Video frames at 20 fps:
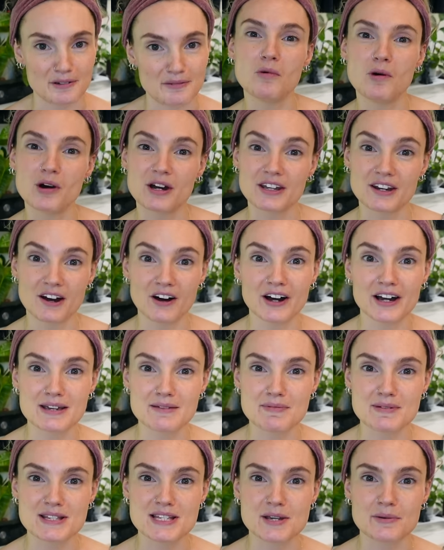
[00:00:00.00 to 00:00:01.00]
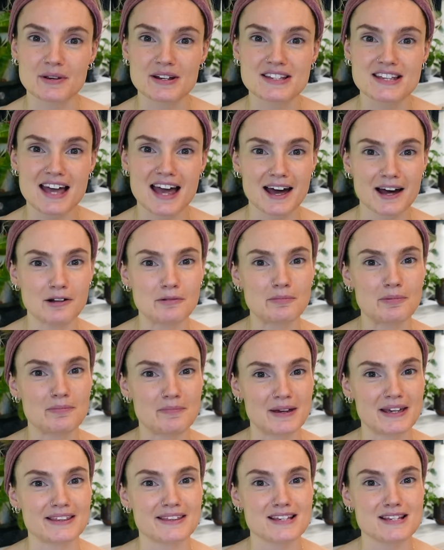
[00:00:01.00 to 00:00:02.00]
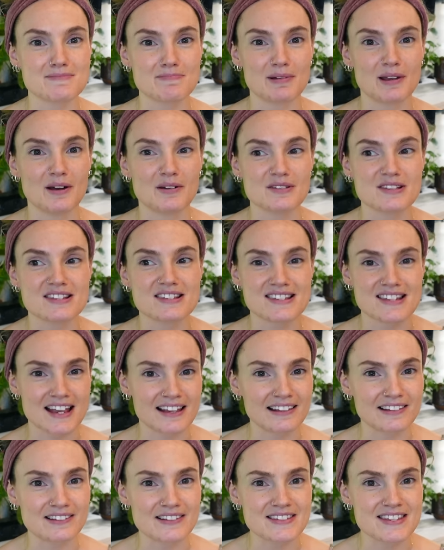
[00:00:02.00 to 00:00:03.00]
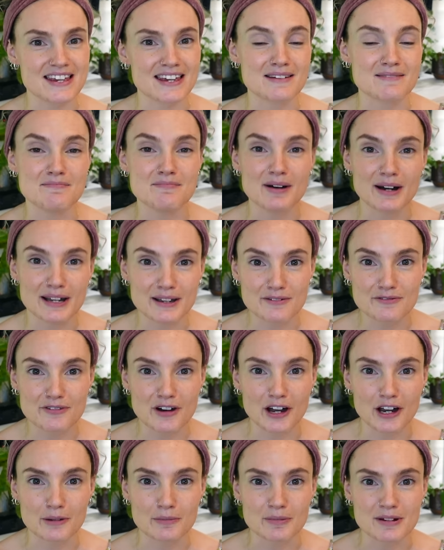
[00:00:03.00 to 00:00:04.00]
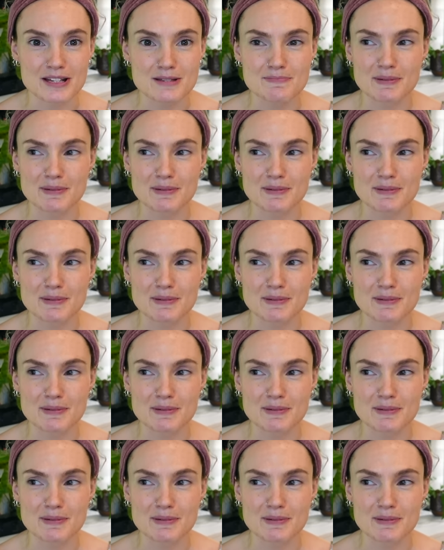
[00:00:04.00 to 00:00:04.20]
What can I be doing to help make this plant settled in my environment?